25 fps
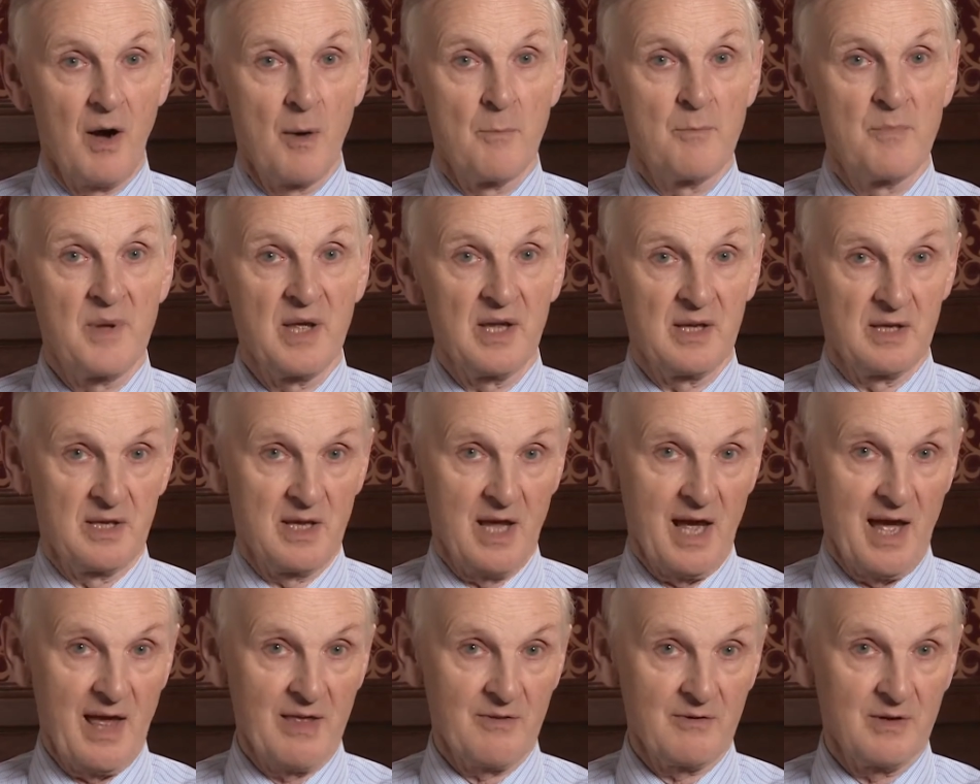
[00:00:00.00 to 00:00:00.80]
a big
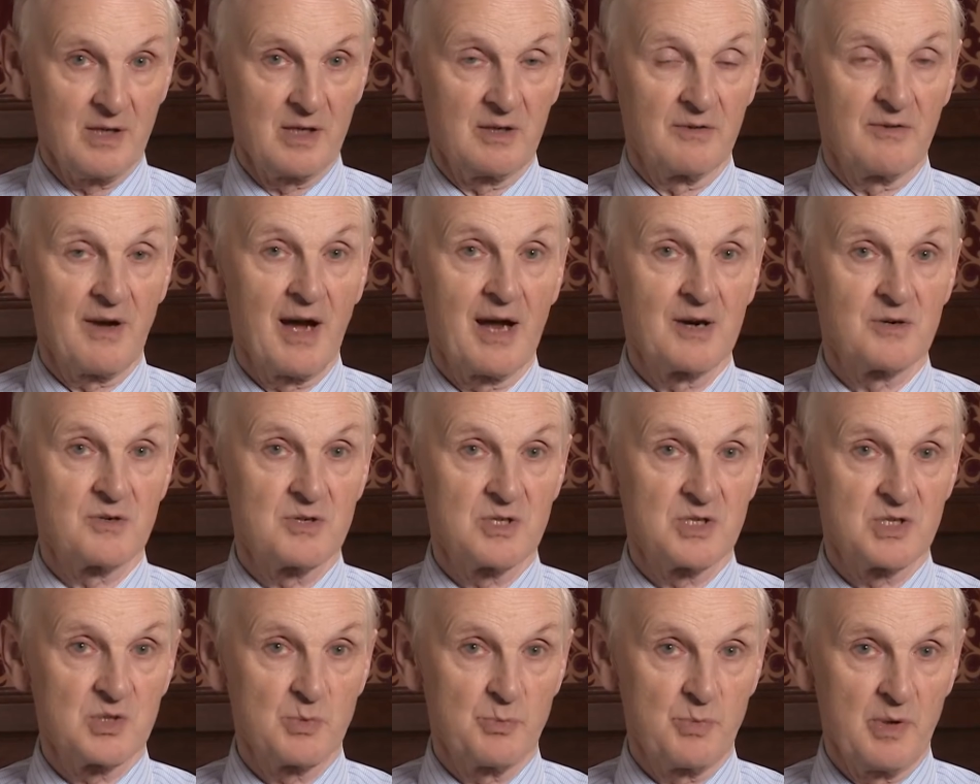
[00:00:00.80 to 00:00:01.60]
gathering of
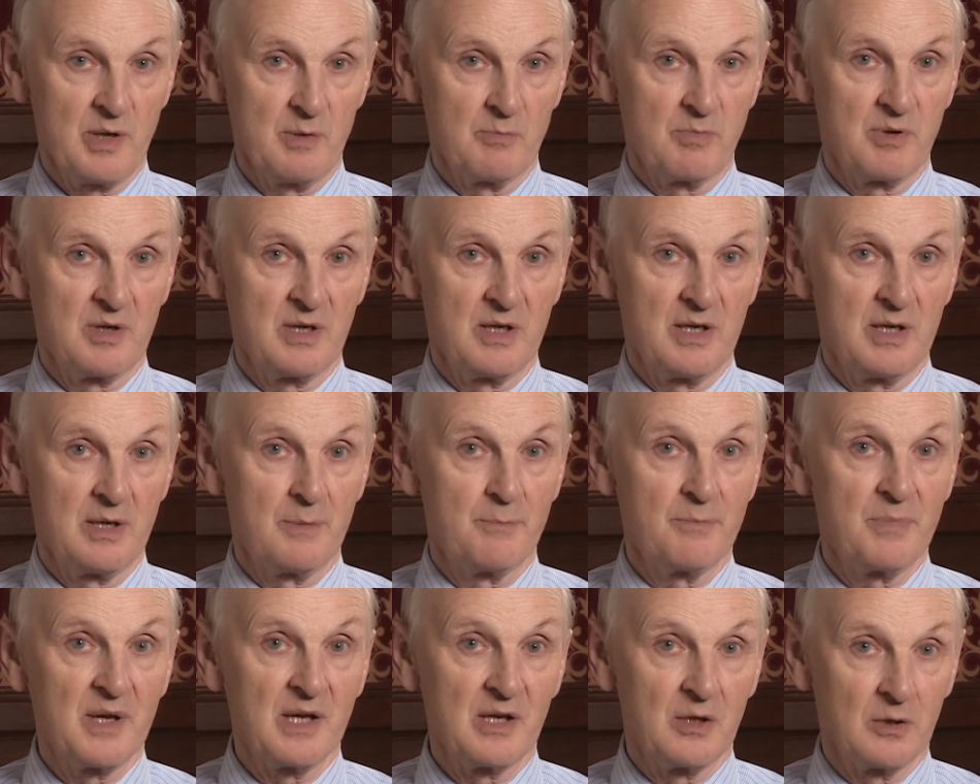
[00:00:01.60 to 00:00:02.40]
hundreds of people in a
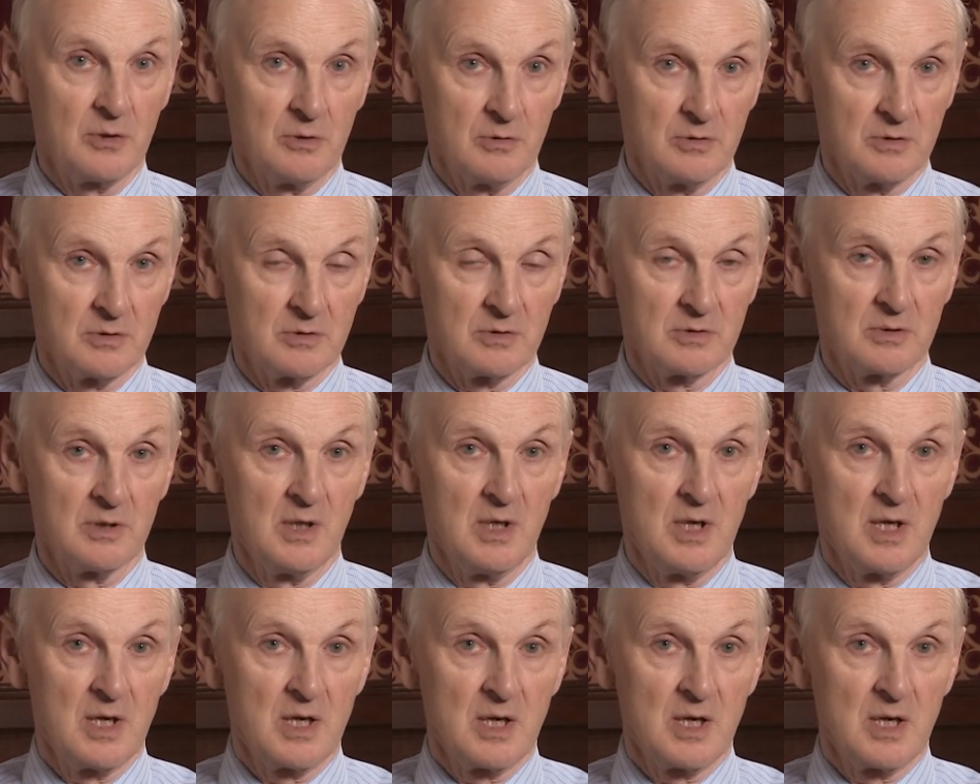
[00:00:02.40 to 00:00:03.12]
big hall,